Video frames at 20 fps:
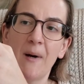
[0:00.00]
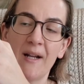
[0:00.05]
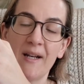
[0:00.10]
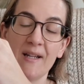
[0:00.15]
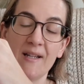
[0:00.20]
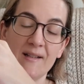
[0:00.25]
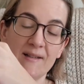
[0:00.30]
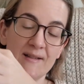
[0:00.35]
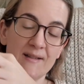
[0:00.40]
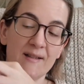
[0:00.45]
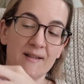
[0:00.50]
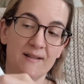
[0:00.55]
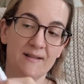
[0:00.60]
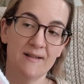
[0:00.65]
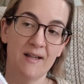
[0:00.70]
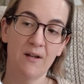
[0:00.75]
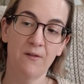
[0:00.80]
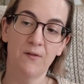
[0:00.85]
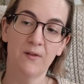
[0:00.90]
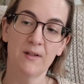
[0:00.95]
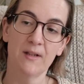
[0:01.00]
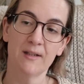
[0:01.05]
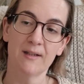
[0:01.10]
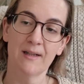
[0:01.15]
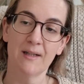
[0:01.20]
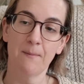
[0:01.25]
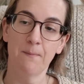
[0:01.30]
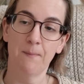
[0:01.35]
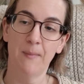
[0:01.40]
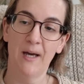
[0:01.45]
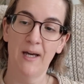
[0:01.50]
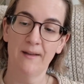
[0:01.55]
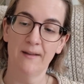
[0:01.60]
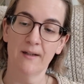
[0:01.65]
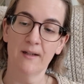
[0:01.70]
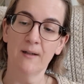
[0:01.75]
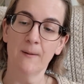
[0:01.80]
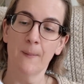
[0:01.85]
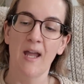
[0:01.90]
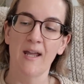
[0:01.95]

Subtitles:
but it's definitely better.